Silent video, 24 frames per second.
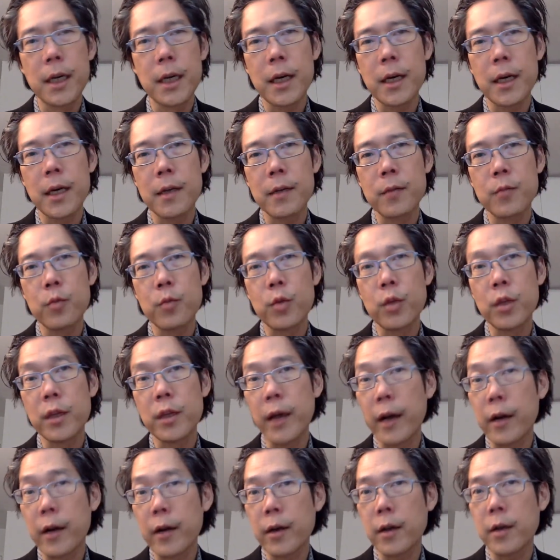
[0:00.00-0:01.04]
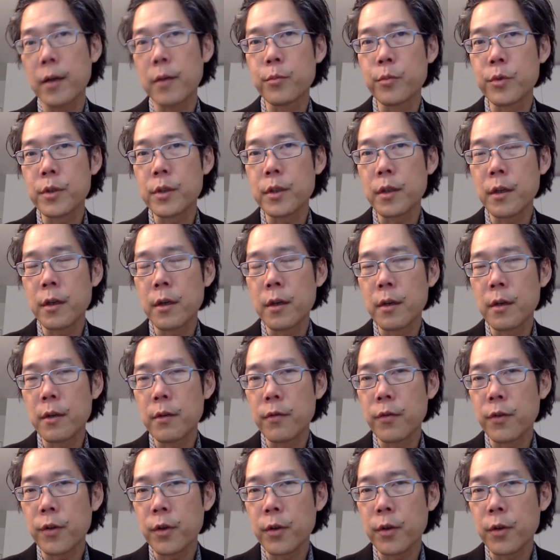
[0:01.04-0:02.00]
and what the outcomes of